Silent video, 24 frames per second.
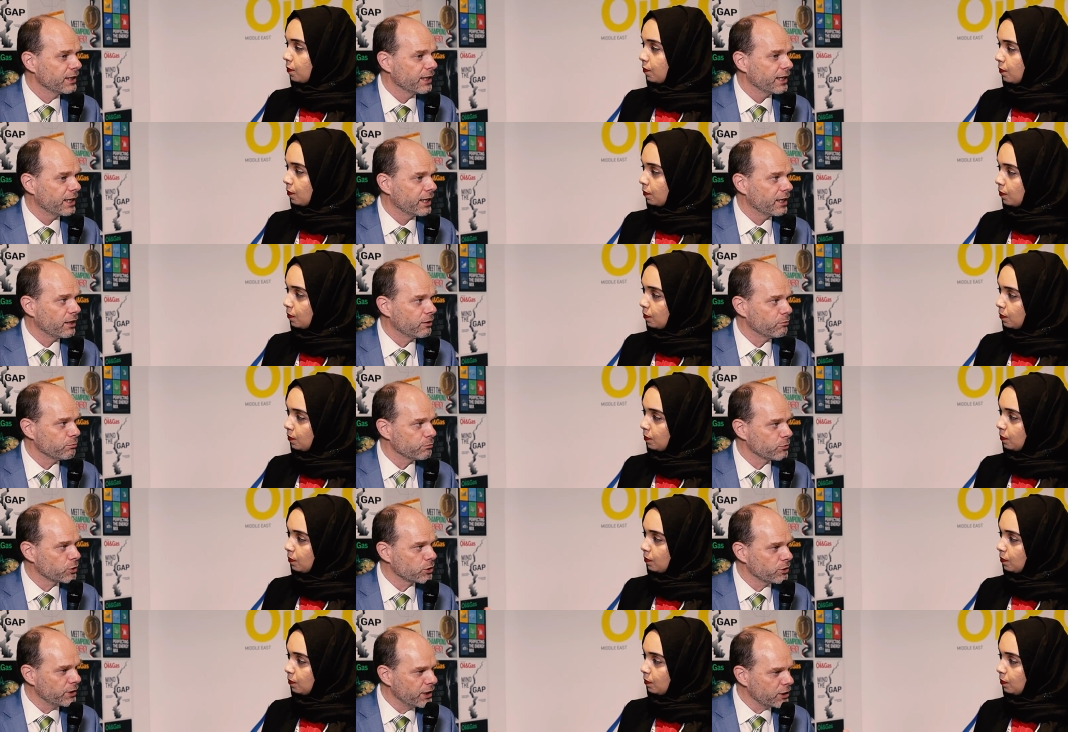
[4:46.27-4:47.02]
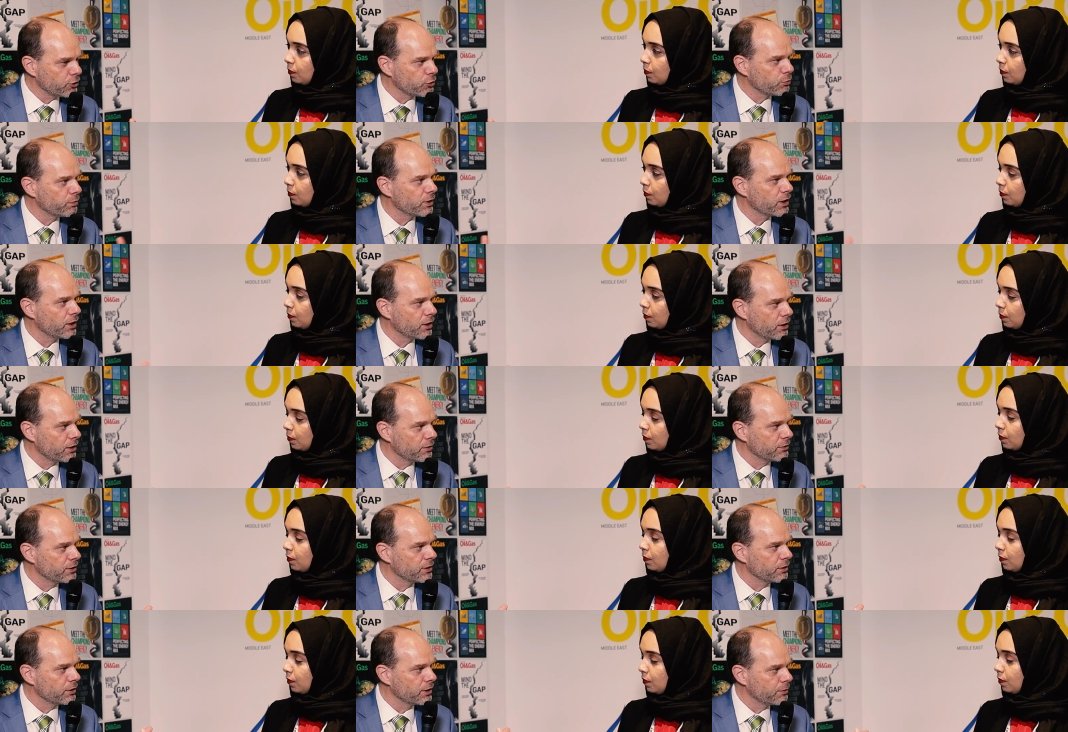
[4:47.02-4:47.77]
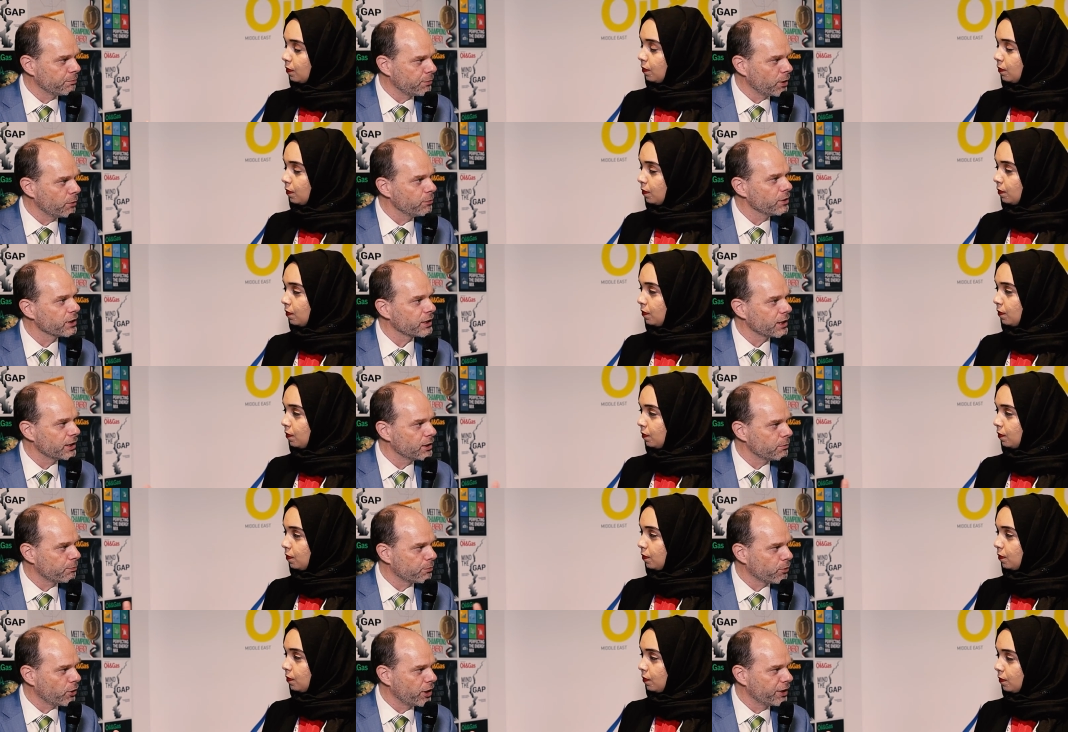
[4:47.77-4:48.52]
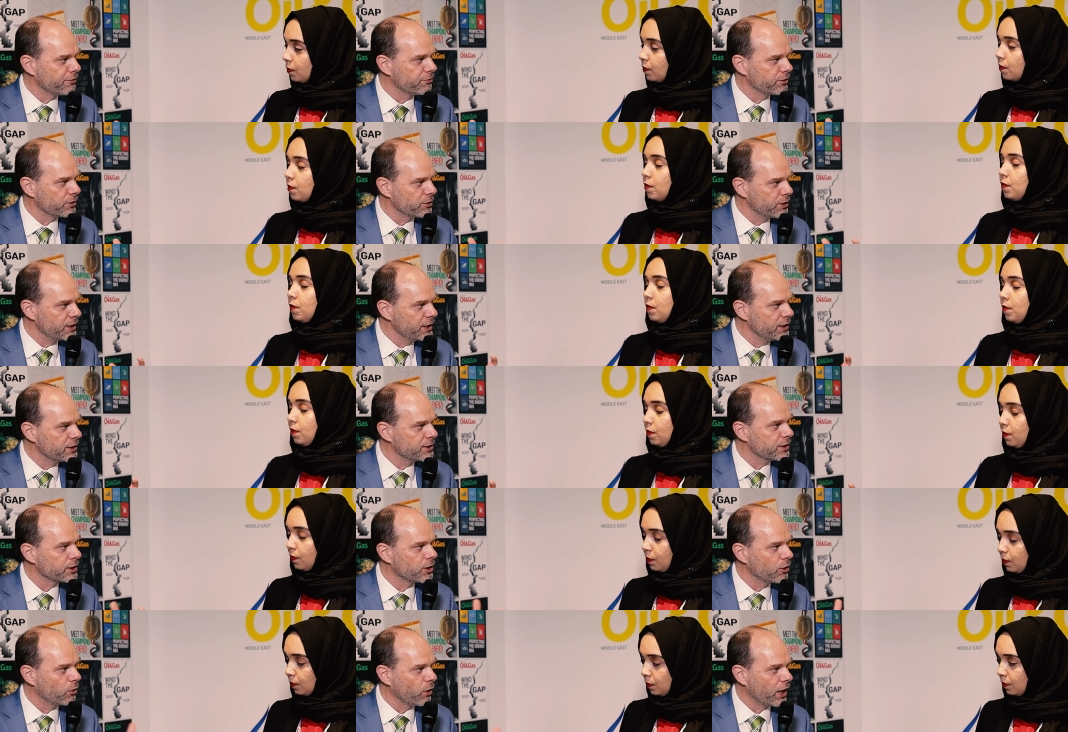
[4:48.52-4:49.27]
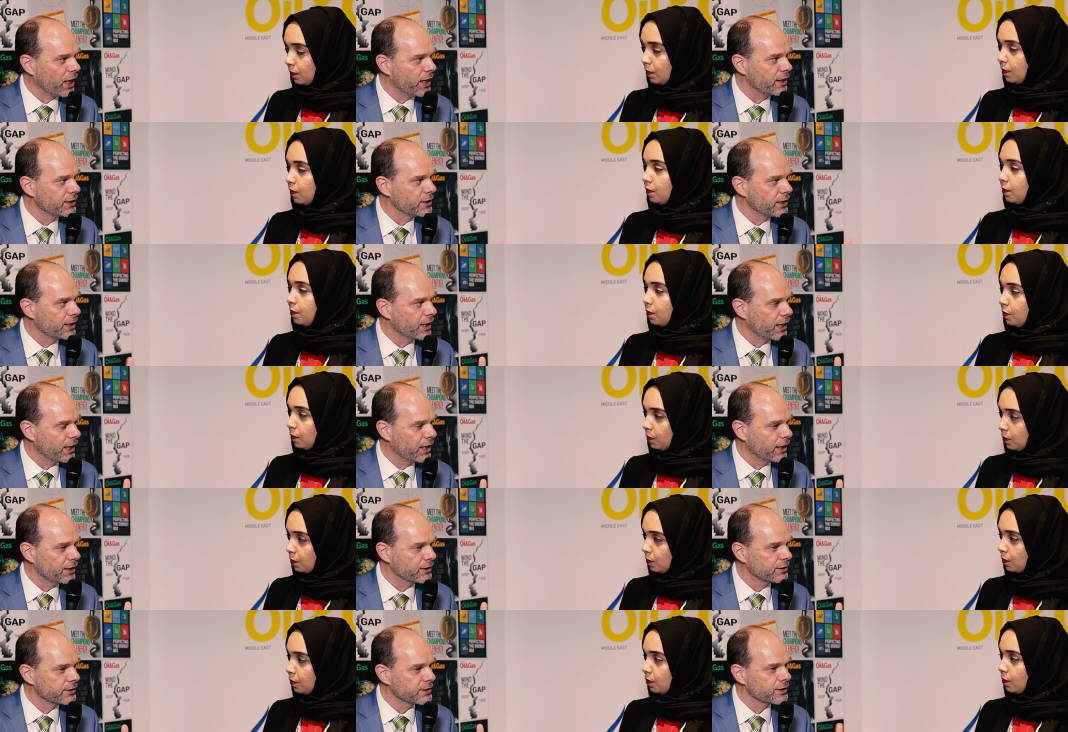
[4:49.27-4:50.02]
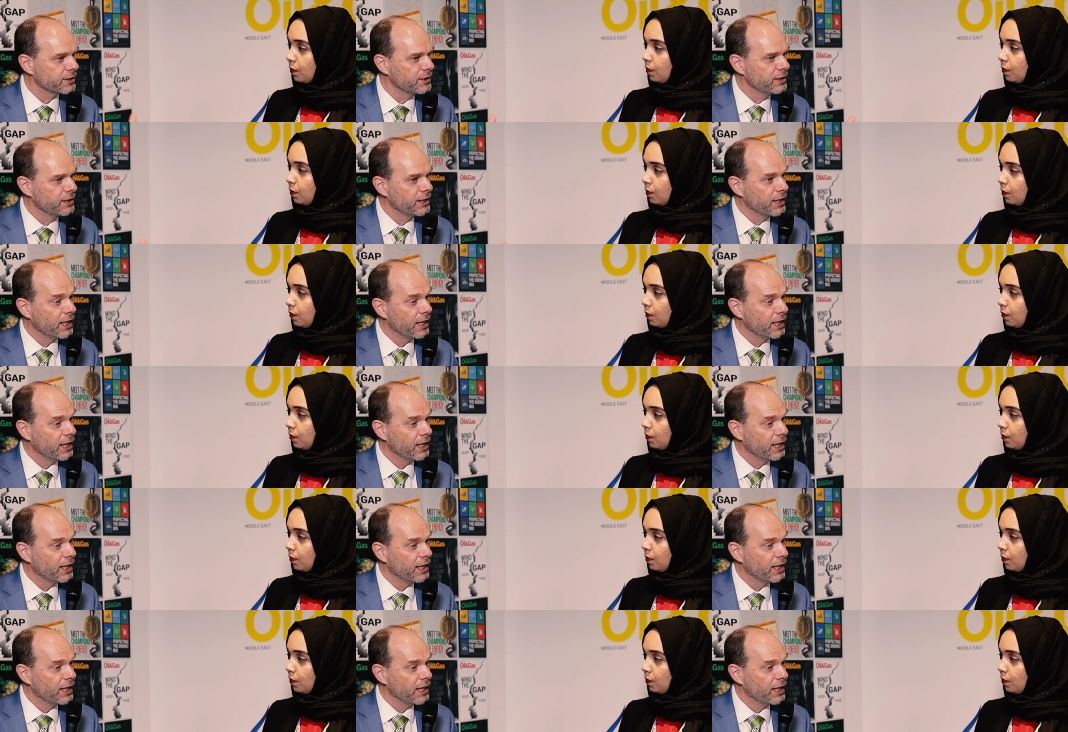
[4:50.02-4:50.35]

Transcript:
Speaker 1: Um, so that's where the, the, public and the private need to go hand in hand